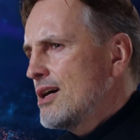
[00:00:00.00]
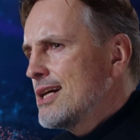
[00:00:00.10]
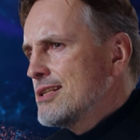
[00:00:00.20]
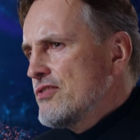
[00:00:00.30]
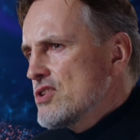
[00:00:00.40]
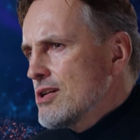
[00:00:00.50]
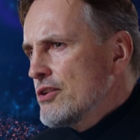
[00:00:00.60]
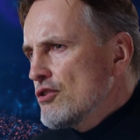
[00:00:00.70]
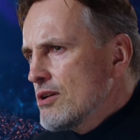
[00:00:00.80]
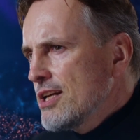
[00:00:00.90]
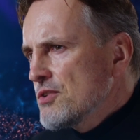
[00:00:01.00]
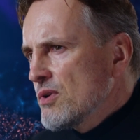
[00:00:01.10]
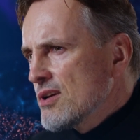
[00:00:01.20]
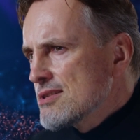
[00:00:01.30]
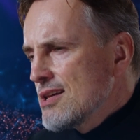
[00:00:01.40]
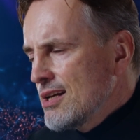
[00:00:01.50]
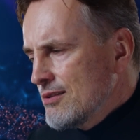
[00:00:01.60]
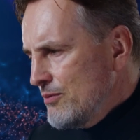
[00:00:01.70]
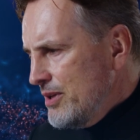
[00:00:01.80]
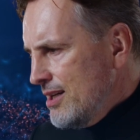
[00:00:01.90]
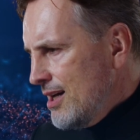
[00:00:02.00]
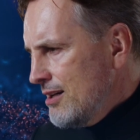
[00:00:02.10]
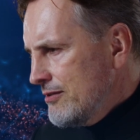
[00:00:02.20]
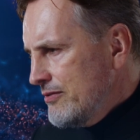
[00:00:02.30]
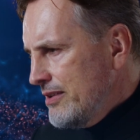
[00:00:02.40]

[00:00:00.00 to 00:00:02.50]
artificial neural networks that we have